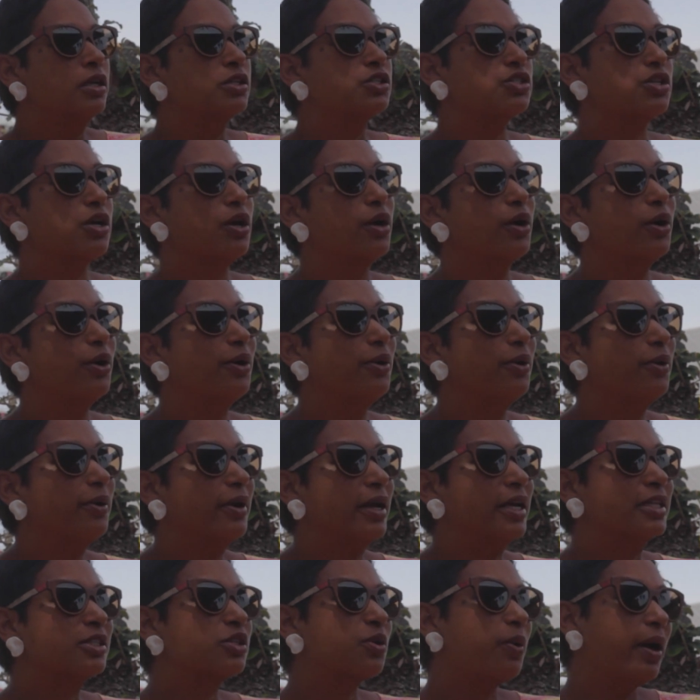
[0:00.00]

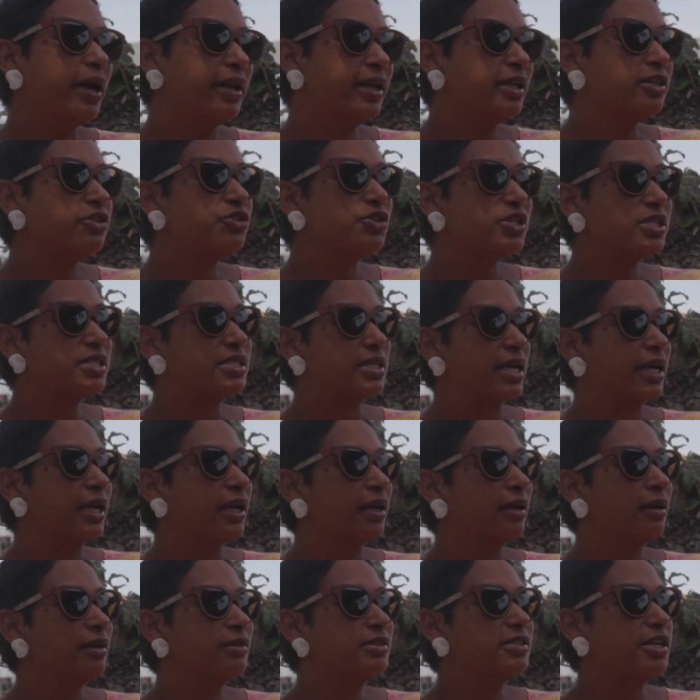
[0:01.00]
So it's quite
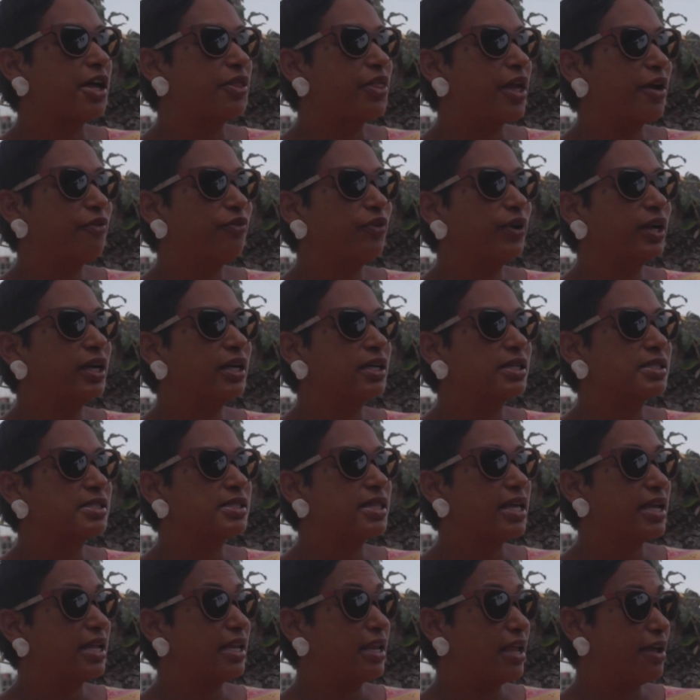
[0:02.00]
interesting. South Africa
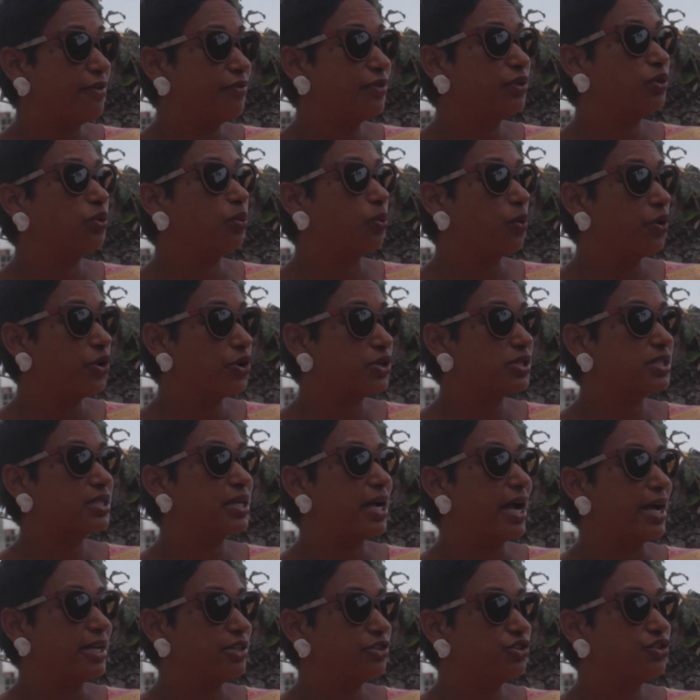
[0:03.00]
is the 11th
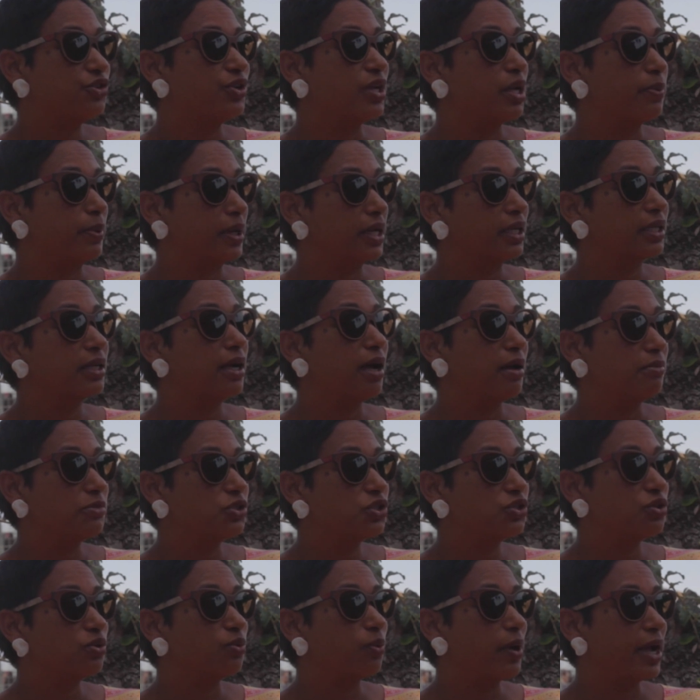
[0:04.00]
worst country when it
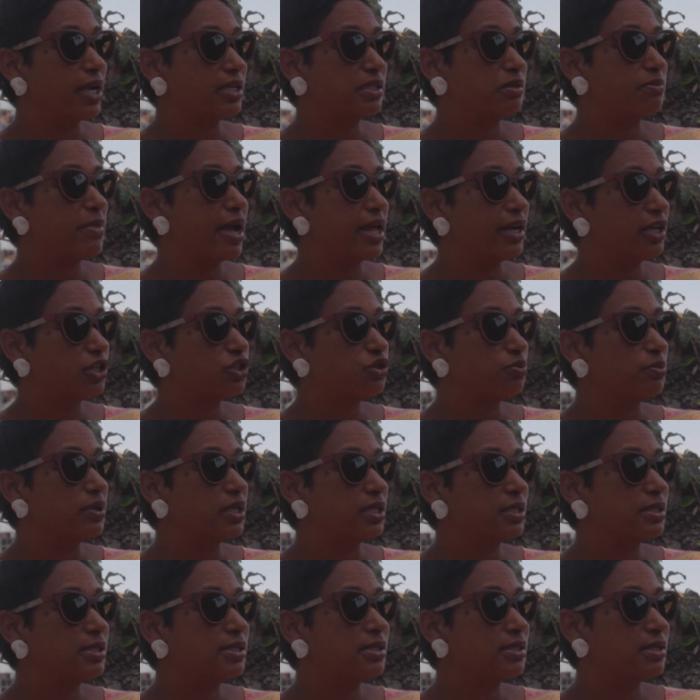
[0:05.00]
comes to waste
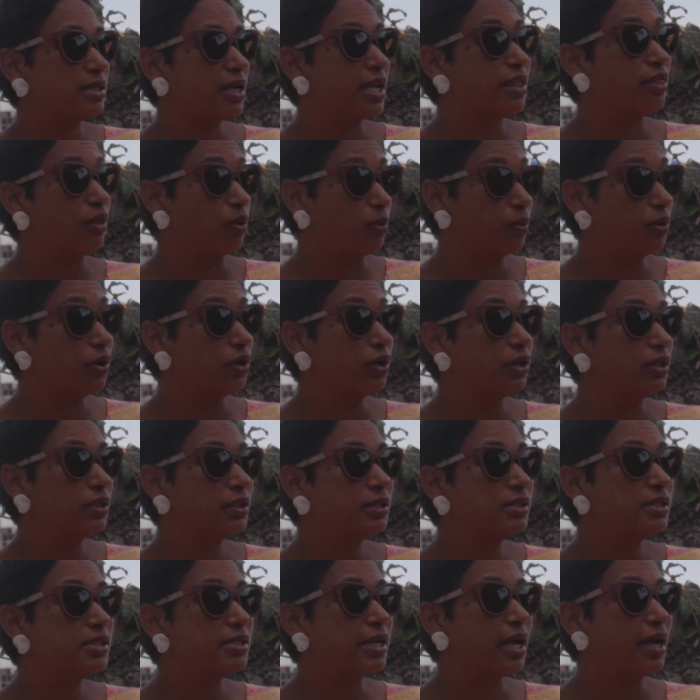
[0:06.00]
management in the
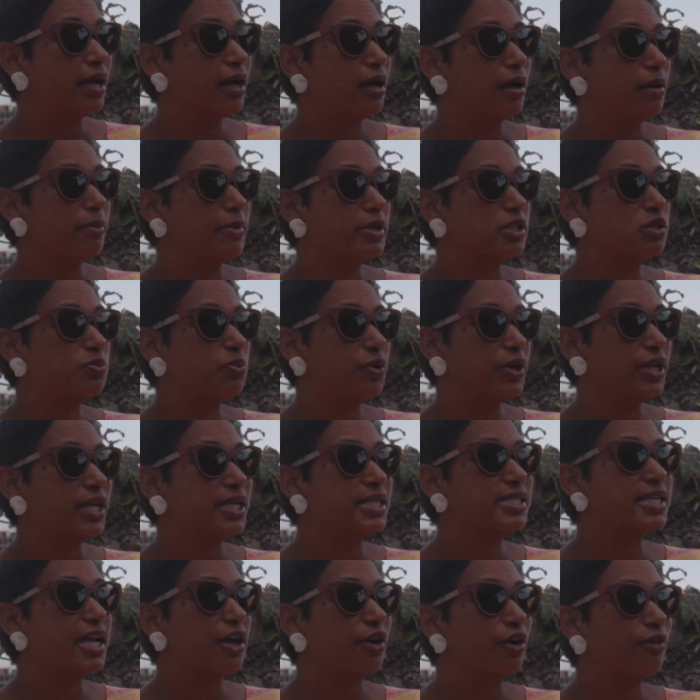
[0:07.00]
world. It's
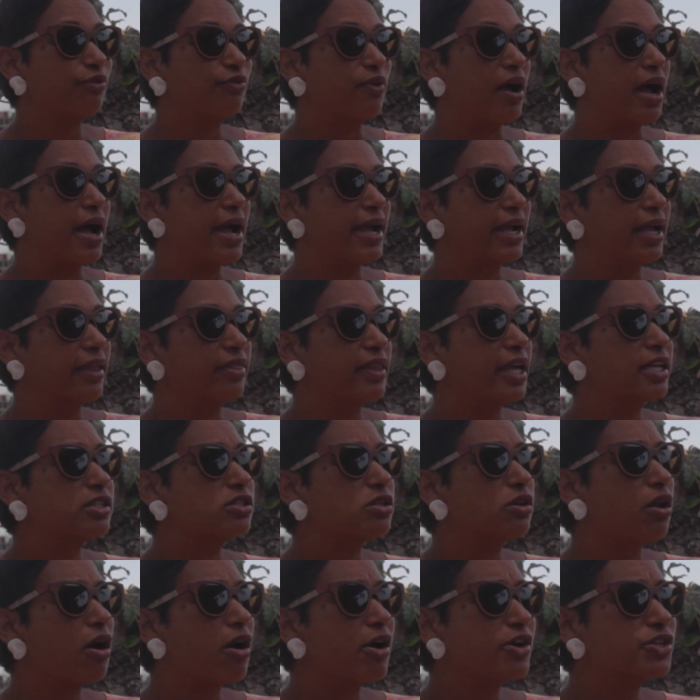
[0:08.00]
pretty terrifying, and
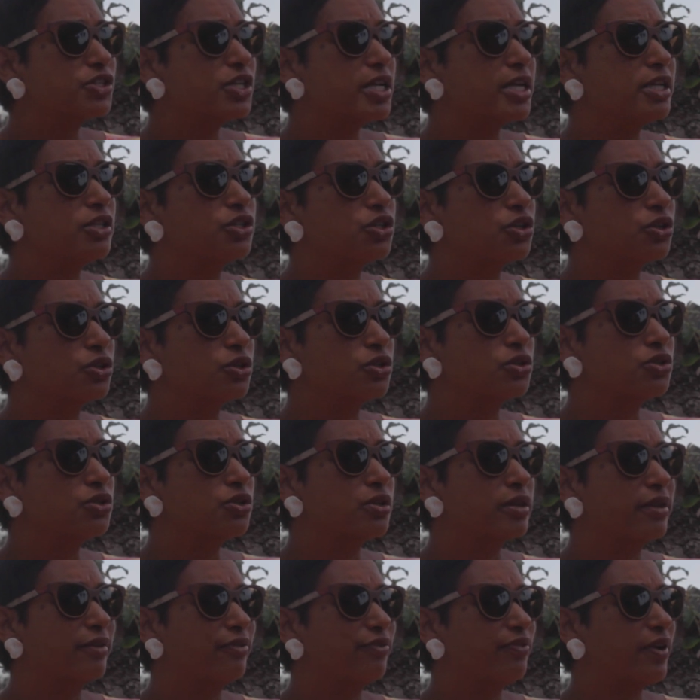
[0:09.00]
that's largely due
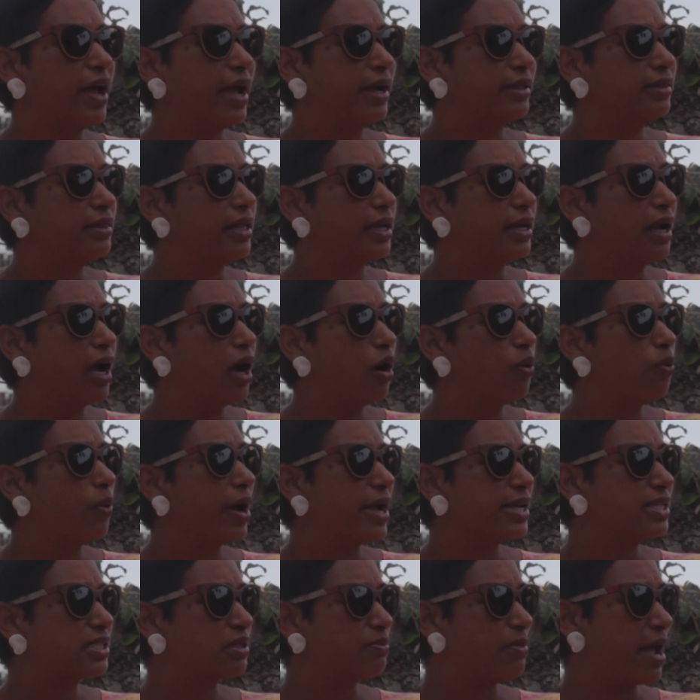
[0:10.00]
to the fact that our
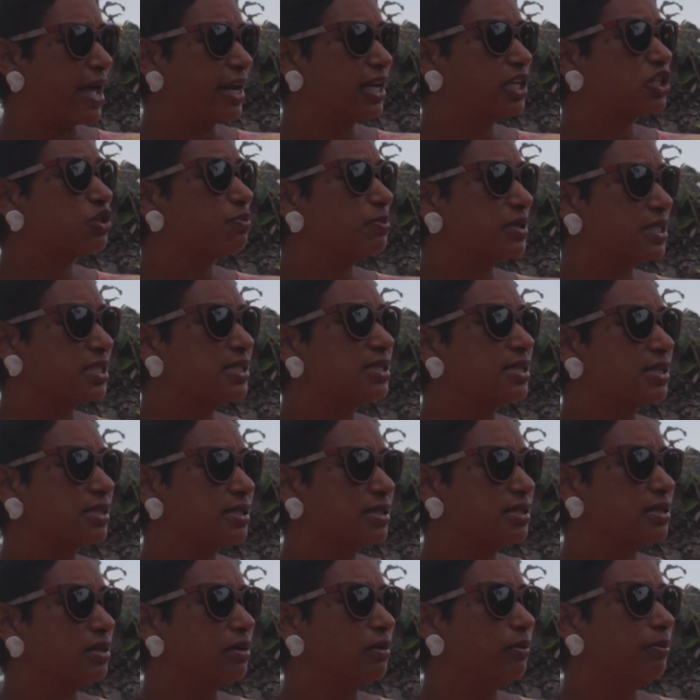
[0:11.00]
waste management
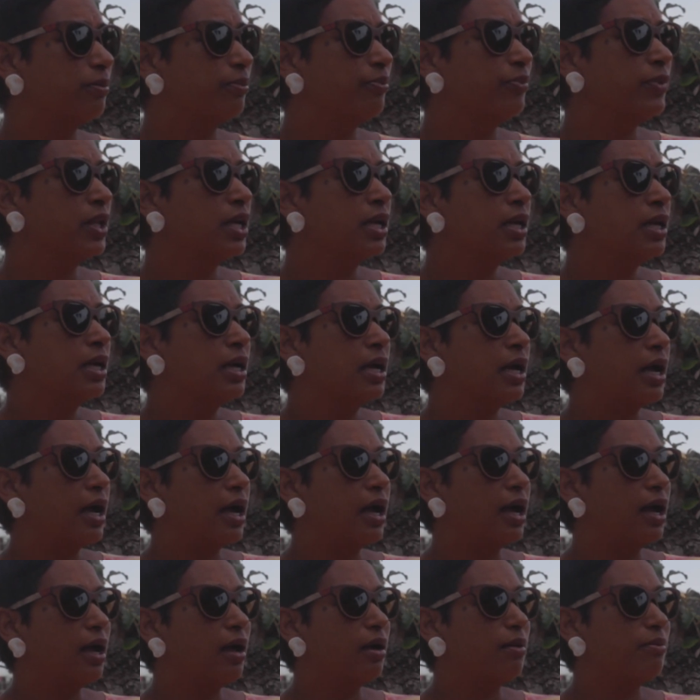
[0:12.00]
system
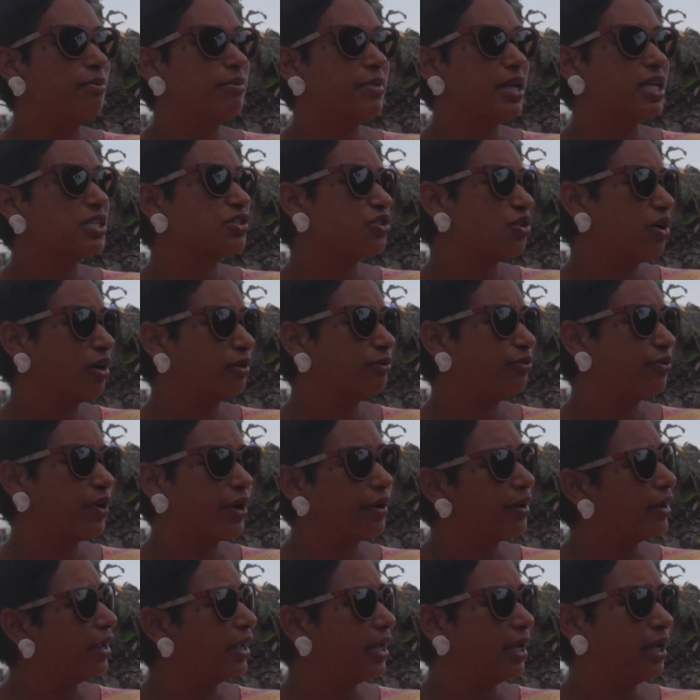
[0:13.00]
is not
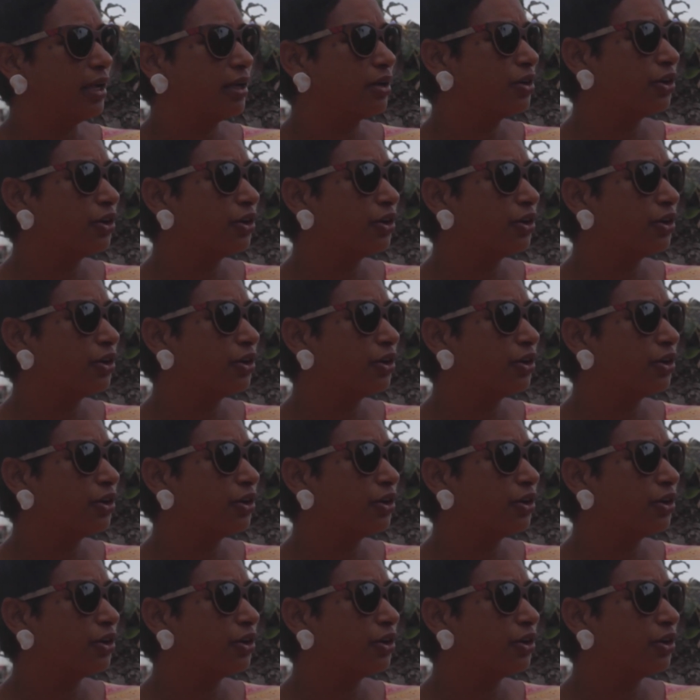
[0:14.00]
very